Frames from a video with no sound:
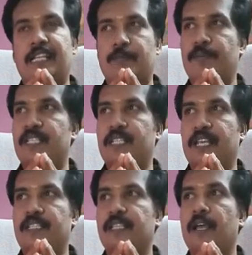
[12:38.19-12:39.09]

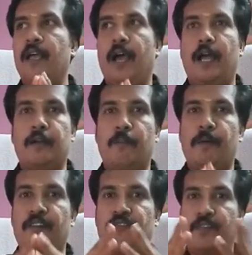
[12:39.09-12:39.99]
sp6, and
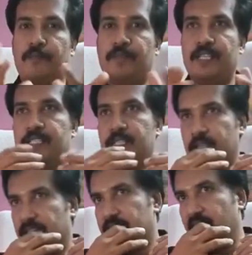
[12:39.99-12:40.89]
apart from this
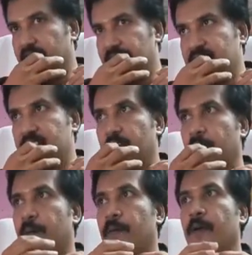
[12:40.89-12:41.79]
it carries
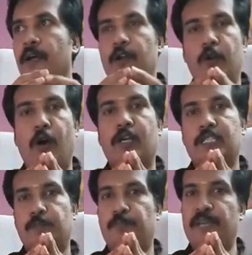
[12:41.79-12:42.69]
the
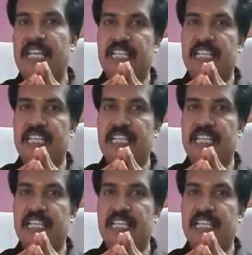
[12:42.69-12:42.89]
LOXP